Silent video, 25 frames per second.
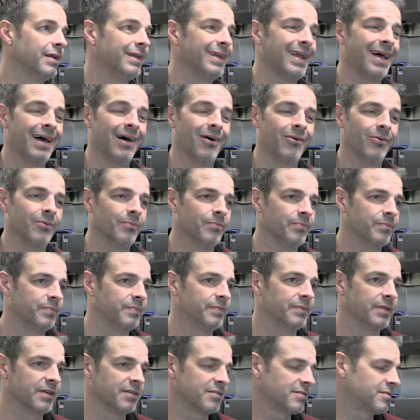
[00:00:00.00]
And now
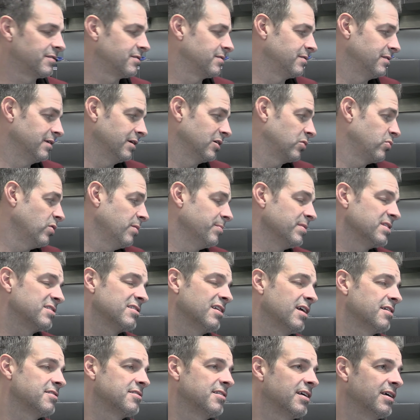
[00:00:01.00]
the
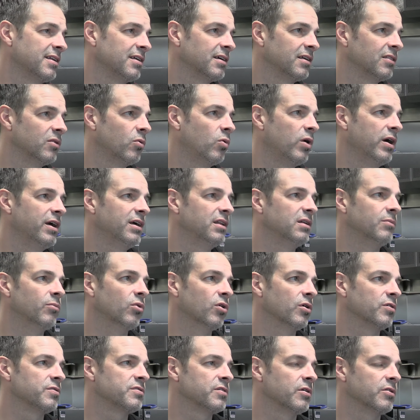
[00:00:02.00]
equipment's not standing in the way
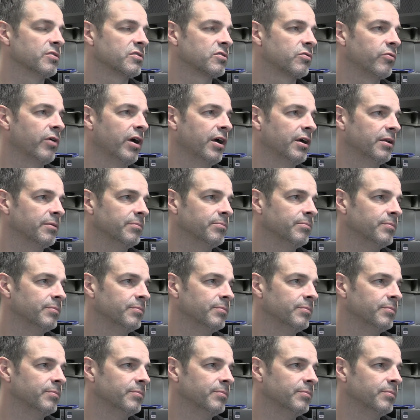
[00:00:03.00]
anymore, so it's great.